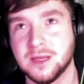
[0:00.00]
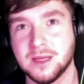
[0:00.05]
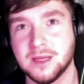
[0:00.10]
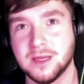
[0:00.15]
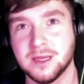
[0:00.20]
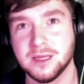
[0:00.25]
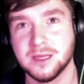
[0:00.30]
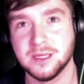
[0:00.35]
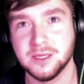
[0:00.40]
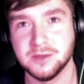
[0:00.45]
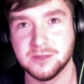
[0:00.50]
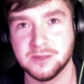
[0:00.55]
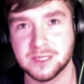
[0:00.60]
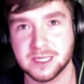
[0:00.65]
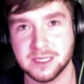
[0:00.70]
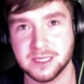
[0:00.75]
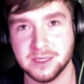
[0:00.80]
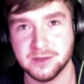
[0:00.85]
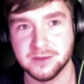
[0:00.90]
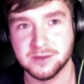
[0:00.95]

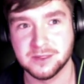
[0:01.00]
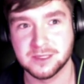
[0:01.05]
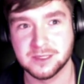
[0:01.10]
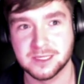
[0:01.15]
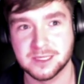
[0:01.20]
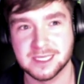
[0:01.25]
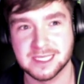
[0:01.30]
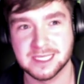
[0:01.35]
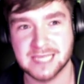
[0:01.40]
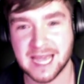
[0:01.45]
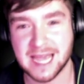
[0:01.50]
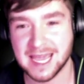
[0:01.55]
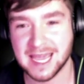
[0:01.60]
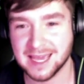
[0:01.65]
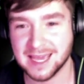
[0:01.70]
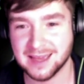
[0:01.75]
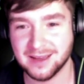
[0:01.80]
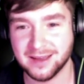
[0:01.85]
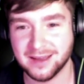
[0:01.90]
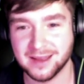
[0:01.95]
use to say
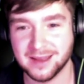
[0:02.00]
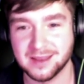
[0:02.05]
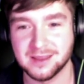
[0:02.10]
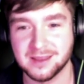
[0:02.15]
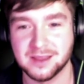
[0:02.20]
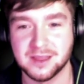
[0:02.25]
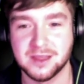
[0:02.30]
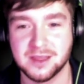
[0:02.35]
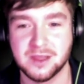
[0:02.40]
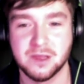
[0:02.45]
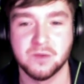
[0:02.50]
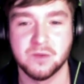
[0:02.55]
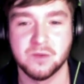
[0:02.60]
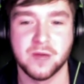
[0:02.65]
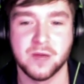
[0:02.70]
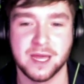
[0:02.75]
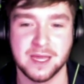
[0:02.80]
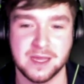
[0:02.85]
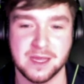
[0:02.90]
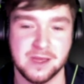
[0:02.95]
it, and the
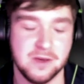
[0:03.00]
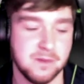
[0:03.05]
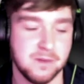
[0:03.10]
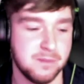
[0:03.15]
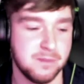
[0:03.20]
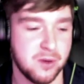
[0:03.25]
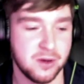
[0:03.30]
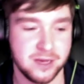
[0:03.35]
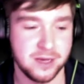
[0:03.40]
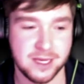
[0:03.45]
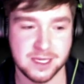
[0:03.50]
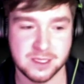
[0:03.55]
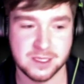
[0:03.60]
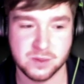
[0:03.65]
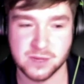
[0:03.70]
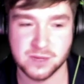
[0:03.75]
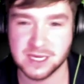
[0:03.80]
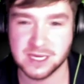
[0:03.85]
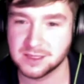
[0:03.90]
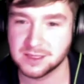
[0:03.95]
way that your body is
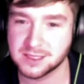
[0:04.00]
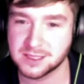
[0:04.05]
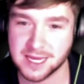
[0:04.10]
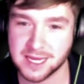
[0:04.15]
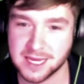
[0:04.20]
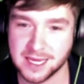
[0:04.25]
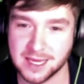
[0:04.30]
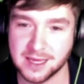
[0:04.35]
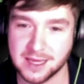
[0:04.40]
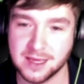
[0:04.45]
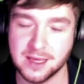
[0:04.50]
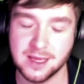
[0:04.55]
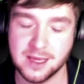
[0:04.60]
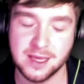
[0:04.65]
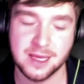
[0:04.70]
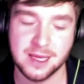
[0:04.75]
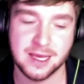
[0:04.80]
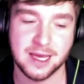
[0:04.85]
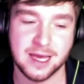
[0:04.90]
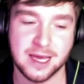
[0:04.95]
when you say it,
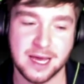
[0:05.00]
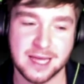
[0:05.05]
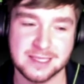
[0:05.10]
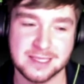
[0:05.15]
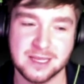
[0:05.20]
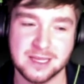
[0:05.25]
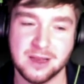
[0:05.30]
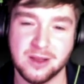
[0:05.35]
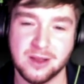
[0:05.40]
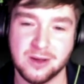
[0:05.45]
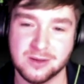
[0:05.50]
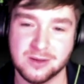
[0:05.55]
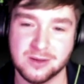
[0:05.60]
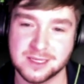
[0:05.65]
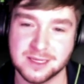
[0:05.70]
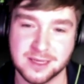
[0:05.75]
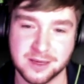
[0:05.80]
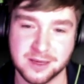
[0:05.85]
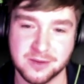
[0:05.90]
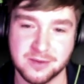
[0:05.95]
it has a lot to
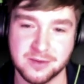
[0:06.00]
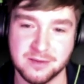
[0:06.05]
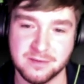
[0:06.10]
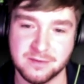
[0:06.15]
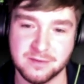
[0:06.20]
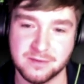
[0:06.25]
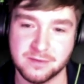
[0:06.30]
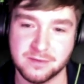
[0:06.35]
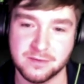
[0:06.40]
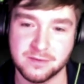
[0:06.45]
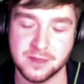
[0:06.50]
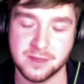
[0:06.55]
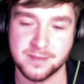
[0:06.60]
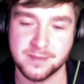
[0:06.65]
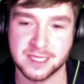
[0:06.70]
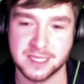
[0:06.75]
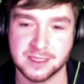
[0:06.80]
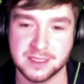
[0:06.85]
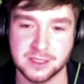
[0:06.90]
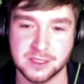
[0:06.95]
do with the
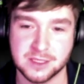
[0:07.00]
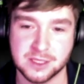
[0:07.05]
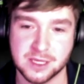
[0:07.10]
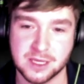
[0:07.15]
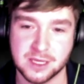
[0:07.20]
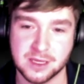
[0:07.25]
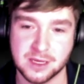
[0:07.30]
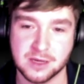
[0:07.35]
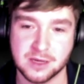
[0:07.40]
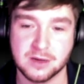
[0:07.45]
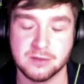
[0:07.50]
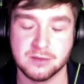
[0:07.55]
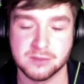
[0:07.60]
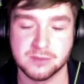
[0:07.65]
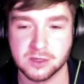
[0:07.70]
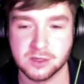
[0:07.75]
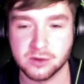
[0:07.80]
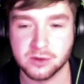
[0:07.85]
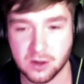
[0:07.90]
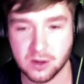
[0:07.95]
message that comes
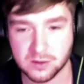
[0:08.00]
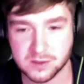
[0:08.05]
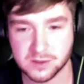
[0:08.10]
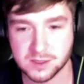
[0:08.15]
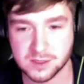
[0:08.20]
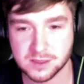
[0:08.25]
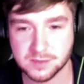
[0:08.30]
across.